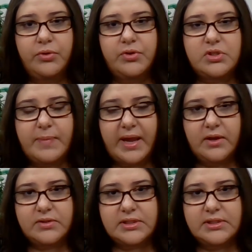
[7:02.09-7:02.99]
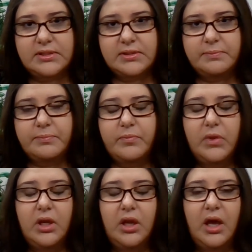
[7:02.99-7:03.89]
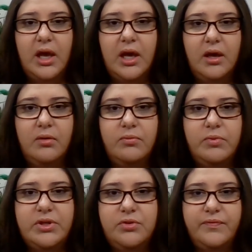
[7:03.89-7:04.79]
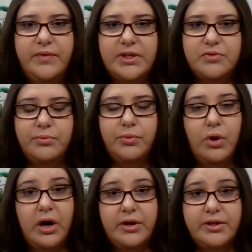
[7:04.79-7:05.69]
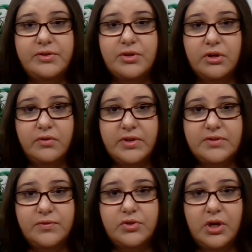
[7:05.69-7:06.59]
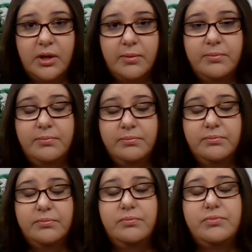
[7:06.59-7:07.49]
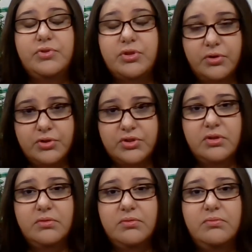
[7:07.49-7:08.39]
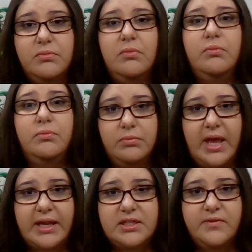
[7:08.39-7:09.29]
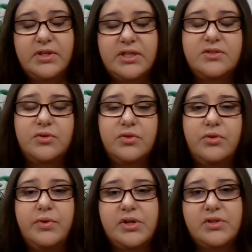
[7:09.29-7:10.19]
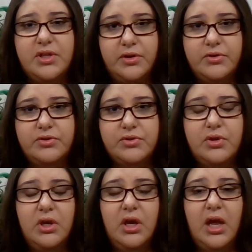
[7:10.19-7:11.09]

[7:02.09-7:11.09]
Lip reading: or their spouses. We do veteran priority of service for job search activities through the career centers.